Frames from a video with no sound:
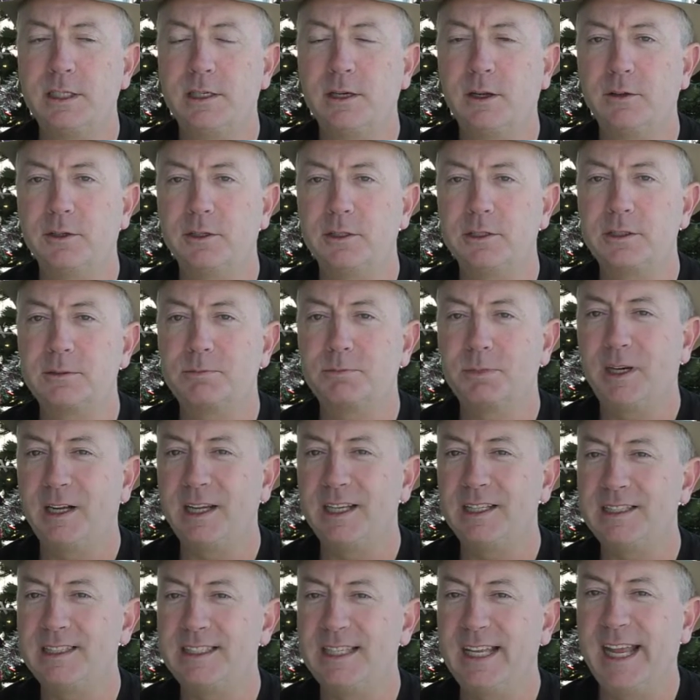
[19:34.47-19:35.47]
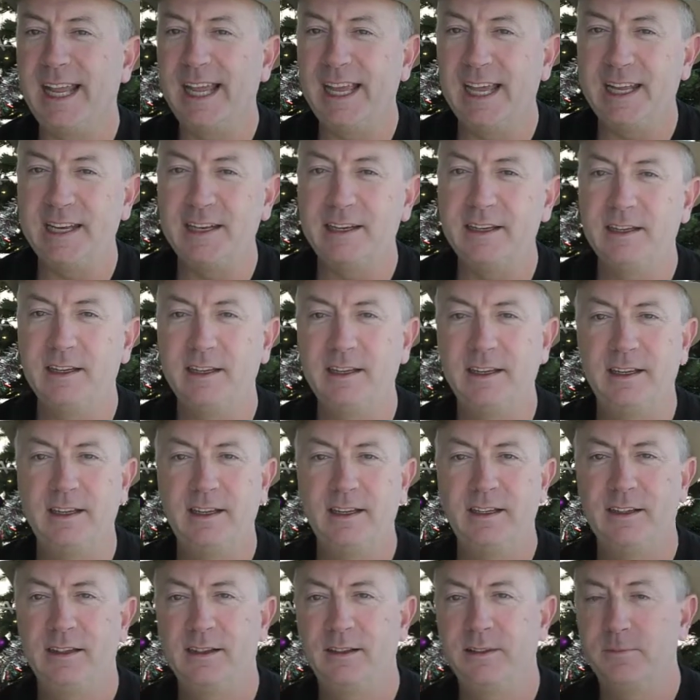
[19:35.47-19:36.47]
You know, there's probably 10
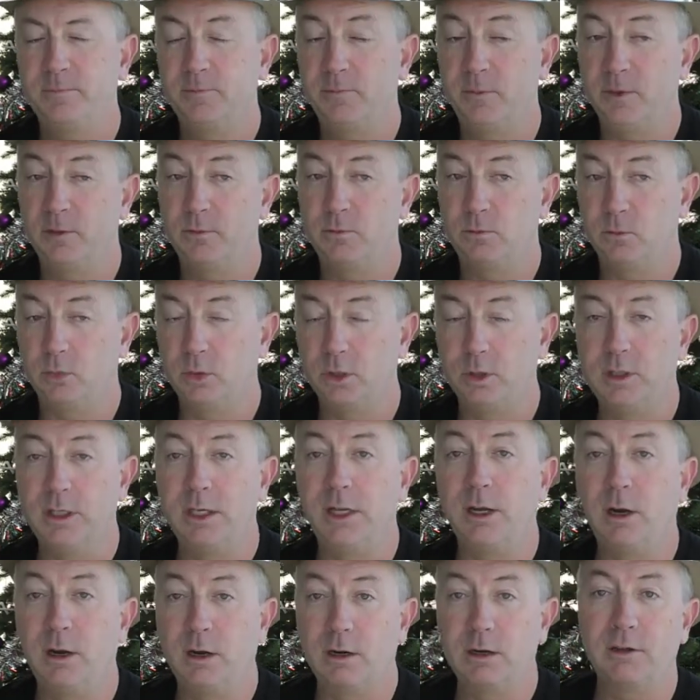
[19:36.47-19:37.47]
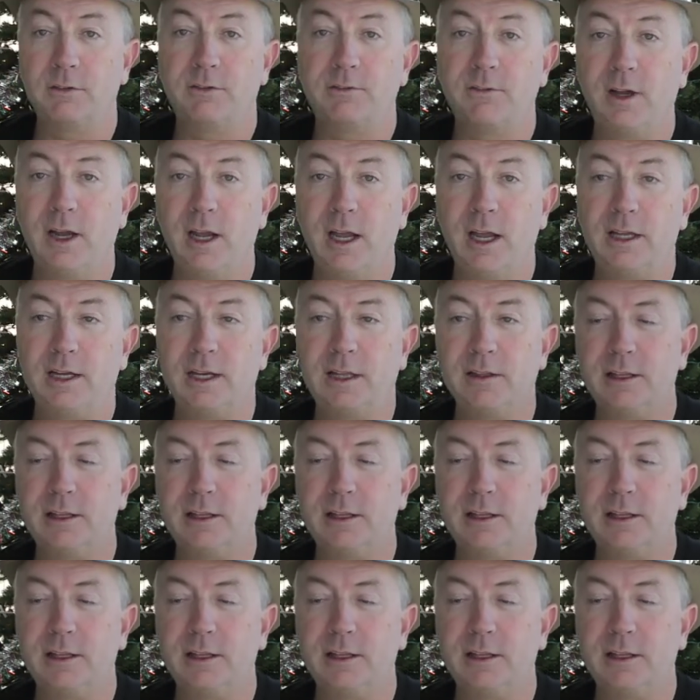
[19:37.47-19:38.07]
really hard to find.